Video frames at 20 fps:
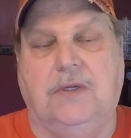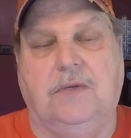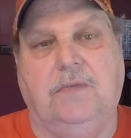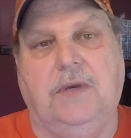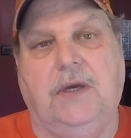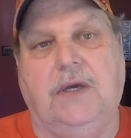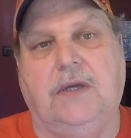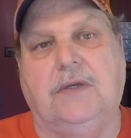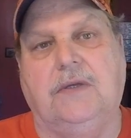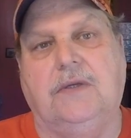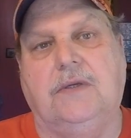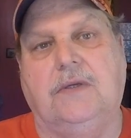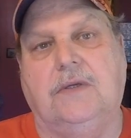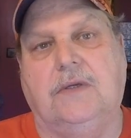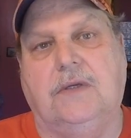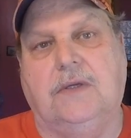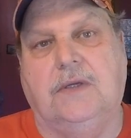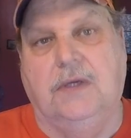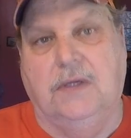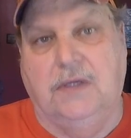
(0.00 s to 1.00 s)
about
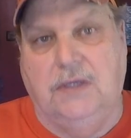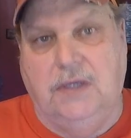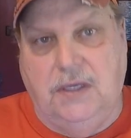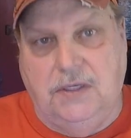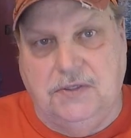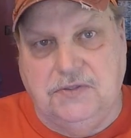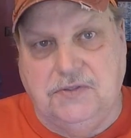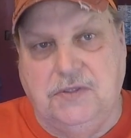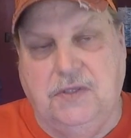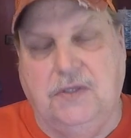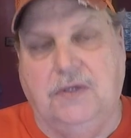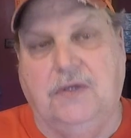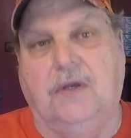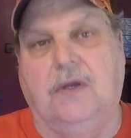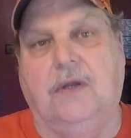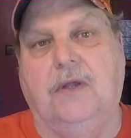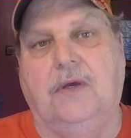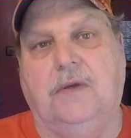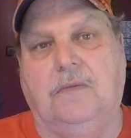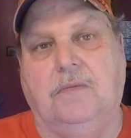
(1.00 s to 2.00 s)
conditioning the
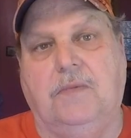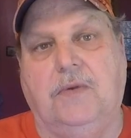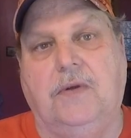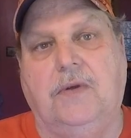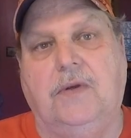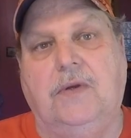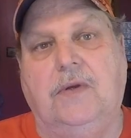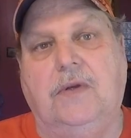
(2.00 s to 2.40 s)
lumber.